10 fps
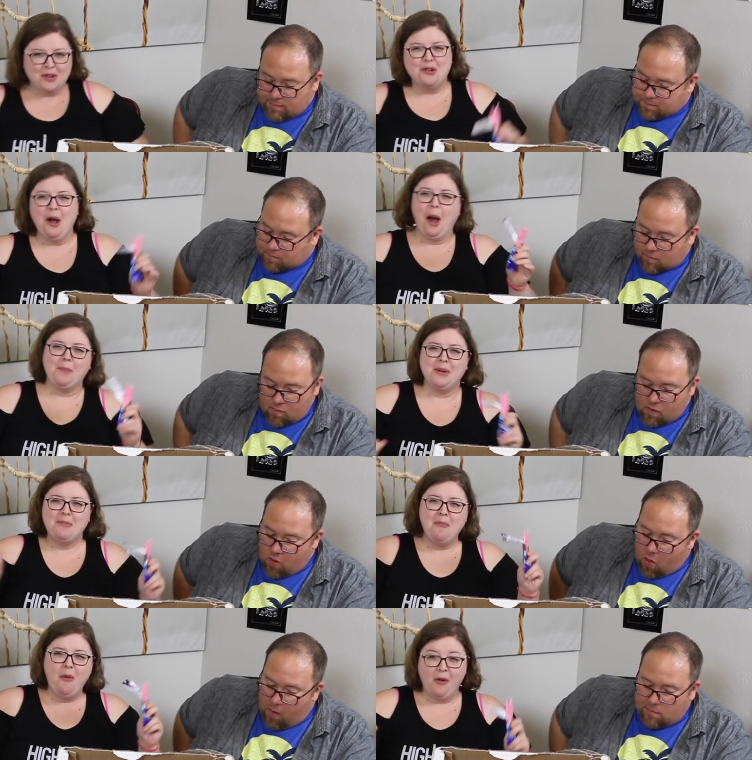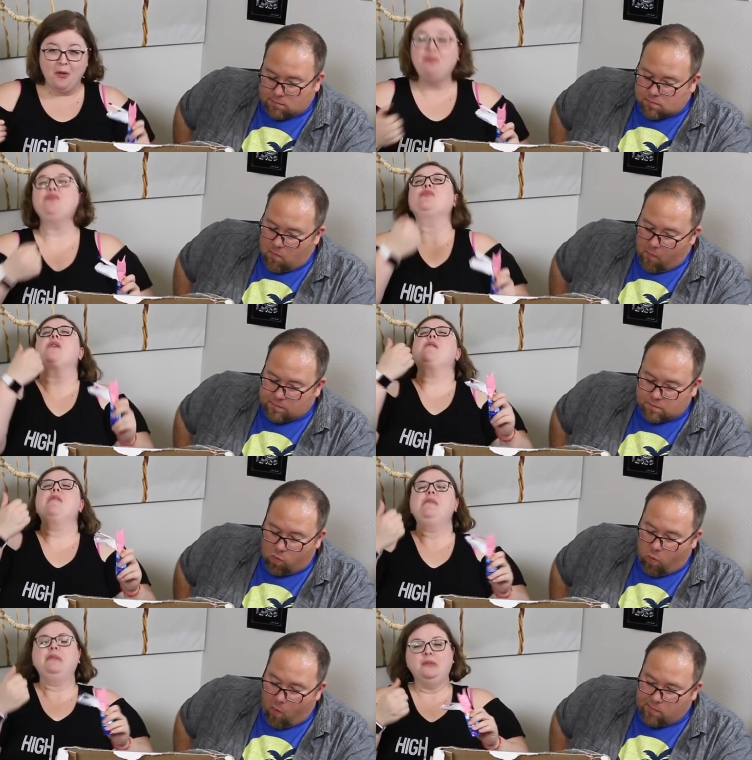Speaker 1: You're happy and
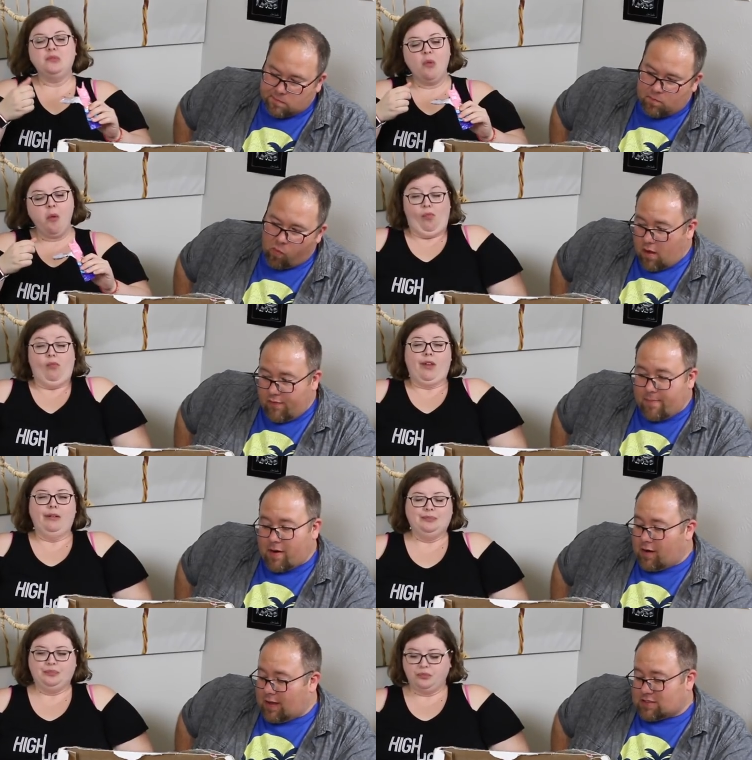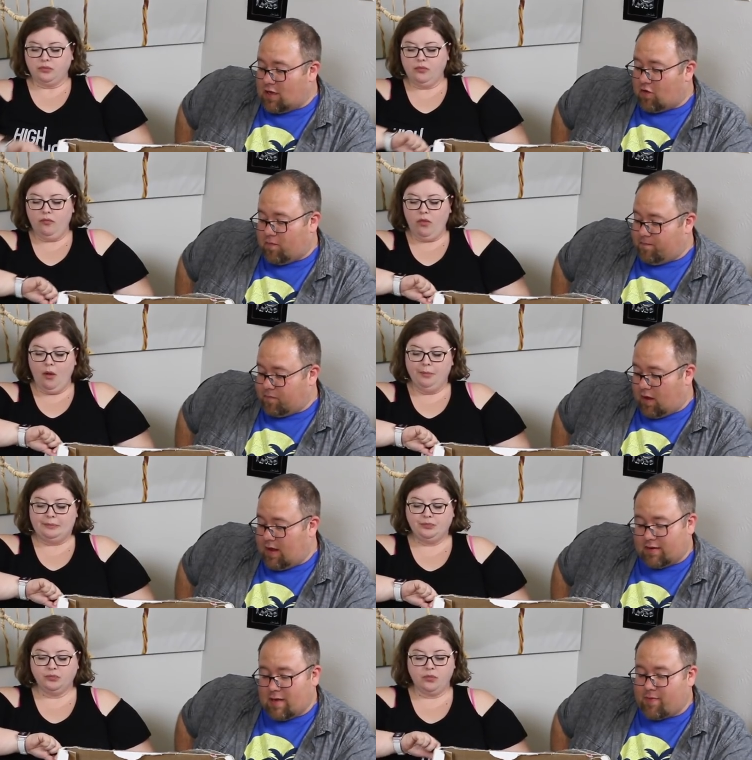
Speaker 2: they bury that stuff.
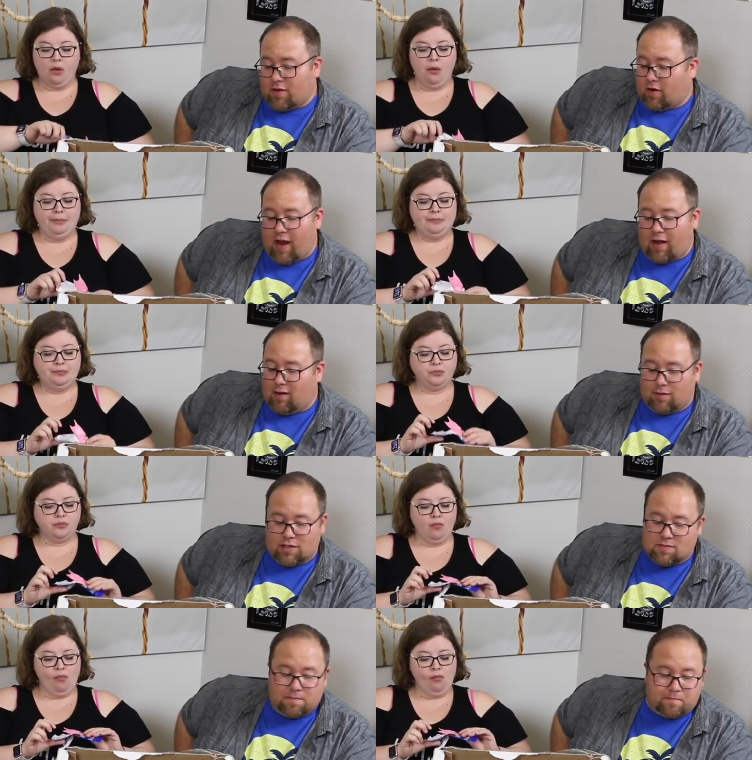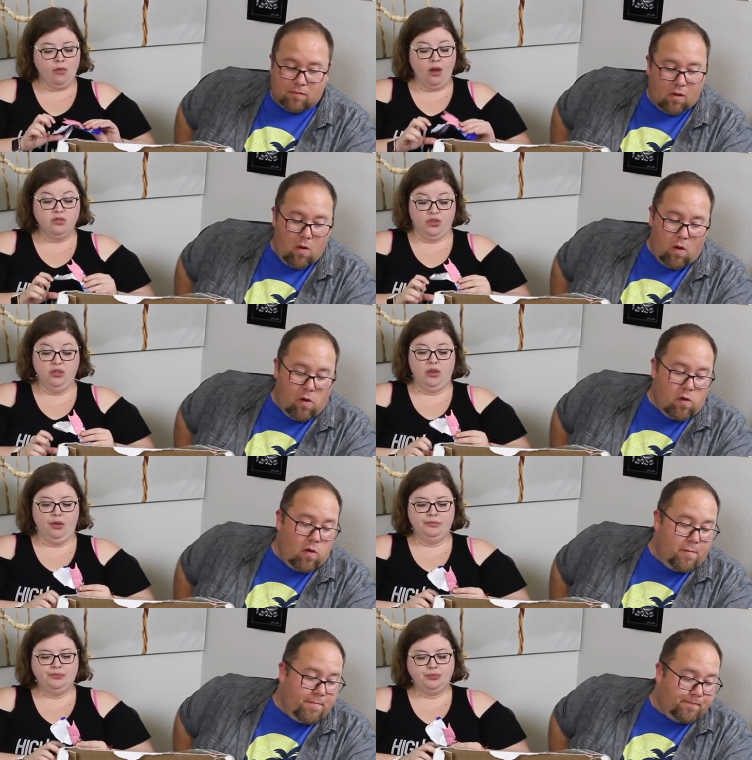It deep in their candy because
Speaker 1: it was good
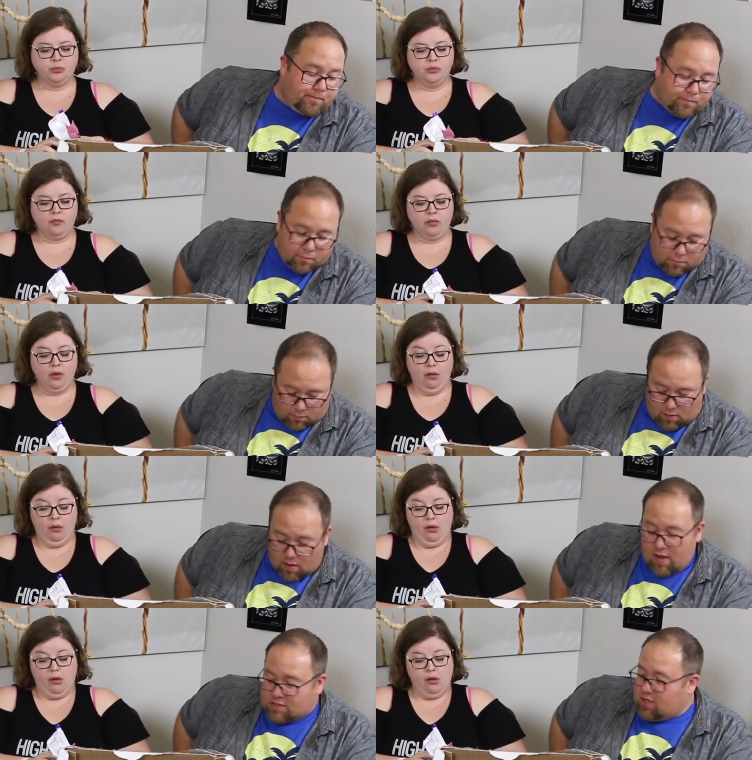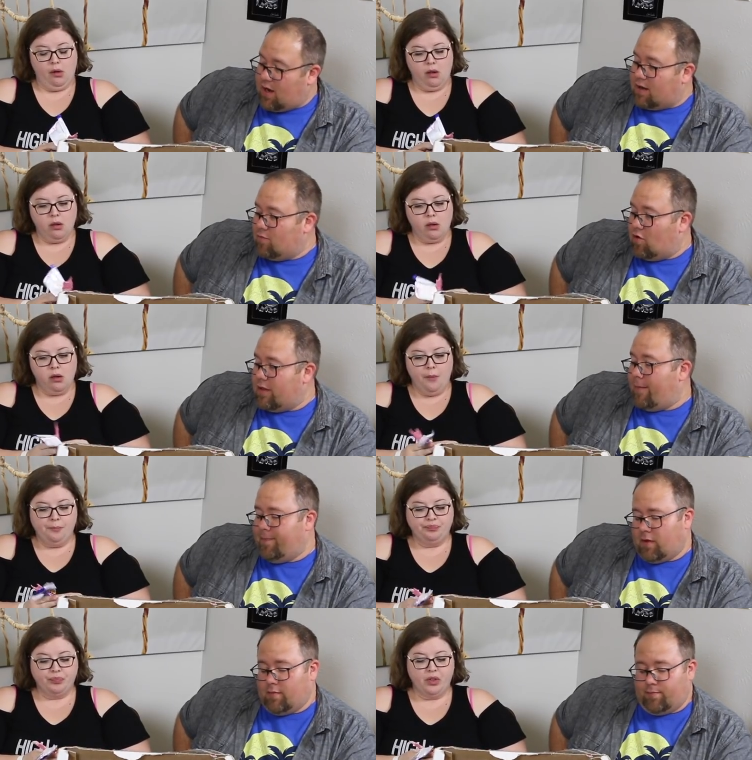though.
Speaker 2: Yeah, it was good. I'll eat more of that.
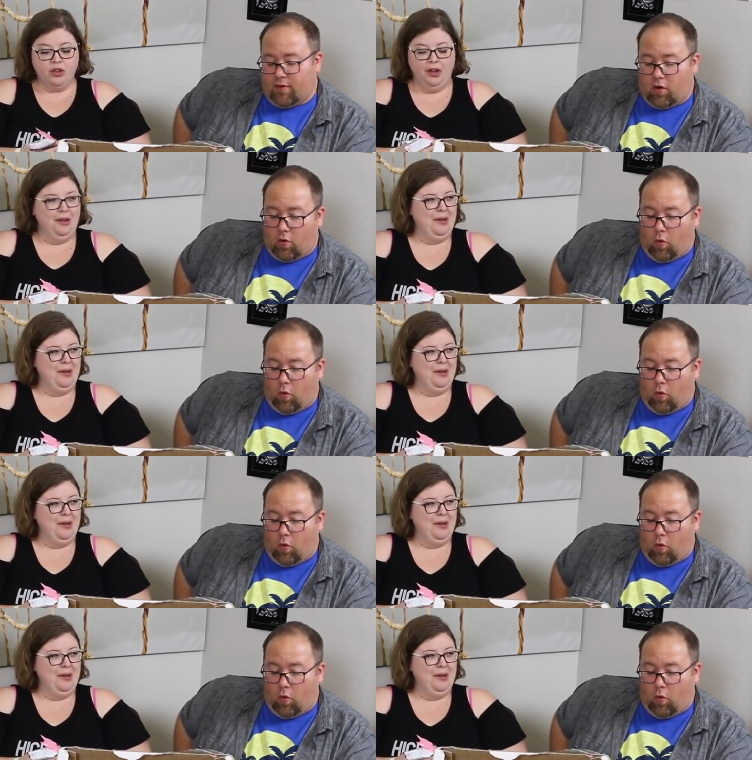Whoa.